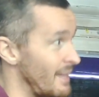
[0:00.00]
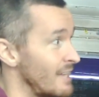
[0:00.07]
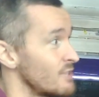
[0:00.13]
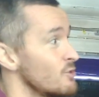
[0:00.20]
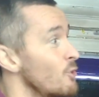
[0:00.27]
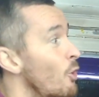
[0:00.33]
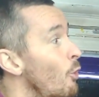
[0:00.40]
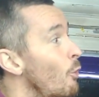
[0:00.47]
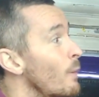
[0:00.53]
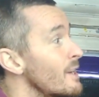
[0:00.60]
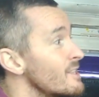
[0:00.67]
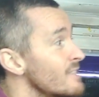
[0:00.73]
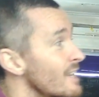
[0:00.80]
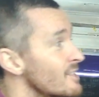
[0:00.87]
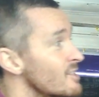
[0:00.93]
That's not
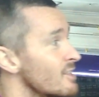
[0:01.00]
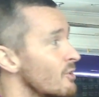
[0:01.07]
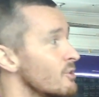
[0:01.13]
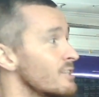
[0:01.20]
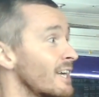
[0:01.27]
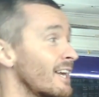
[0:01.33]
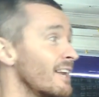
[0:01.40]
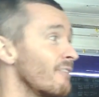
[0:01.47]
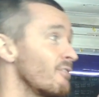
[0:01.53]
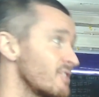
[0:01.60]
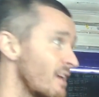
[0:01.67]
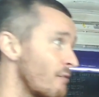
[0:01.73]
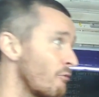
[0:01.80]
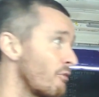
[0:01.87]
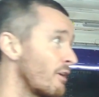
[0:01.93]
always necessary, because I can have the
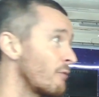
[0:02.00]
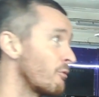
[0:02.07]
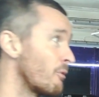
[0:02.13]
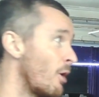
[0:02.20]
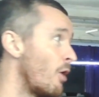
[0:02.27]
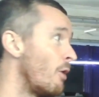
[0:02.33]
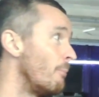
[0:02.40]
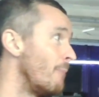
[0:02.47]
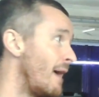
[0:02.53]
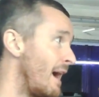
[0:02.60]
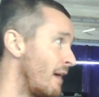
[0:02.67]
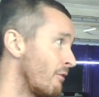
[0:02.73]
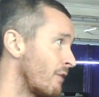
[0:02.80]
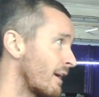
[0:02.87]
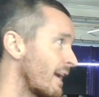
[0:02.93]
same thing from a hot bath.